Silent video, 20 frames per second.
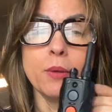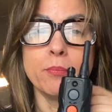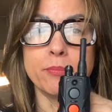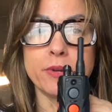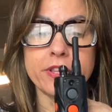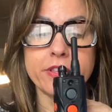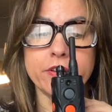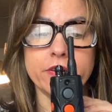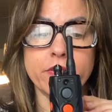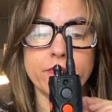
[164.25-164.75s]

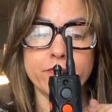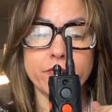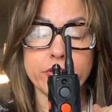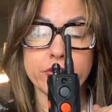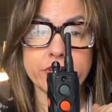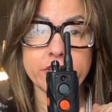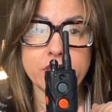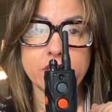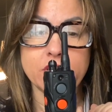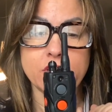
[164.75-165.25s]
But for
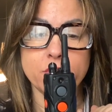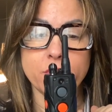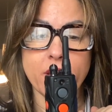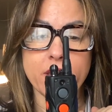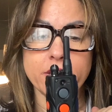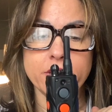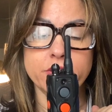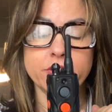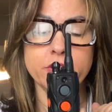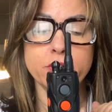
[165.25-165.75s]
this
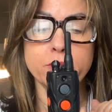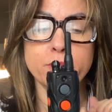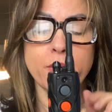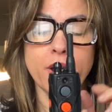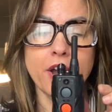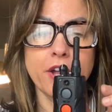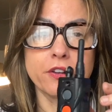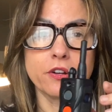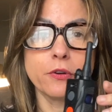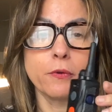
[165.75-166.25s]
282
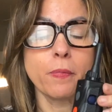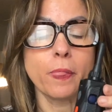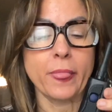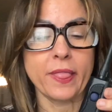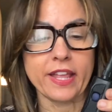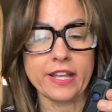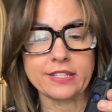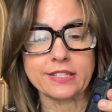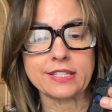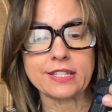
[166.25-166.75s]
model,
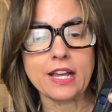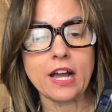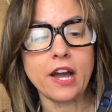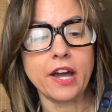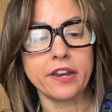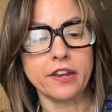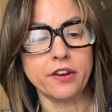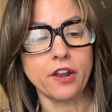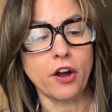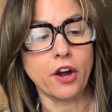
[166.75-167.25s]
it's
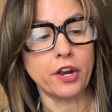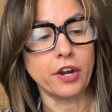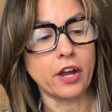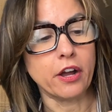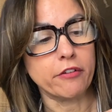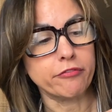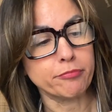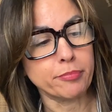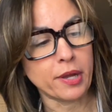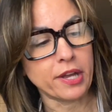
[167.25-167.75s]
got an
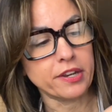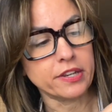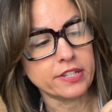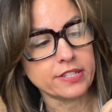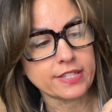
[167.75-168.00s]
on-off button.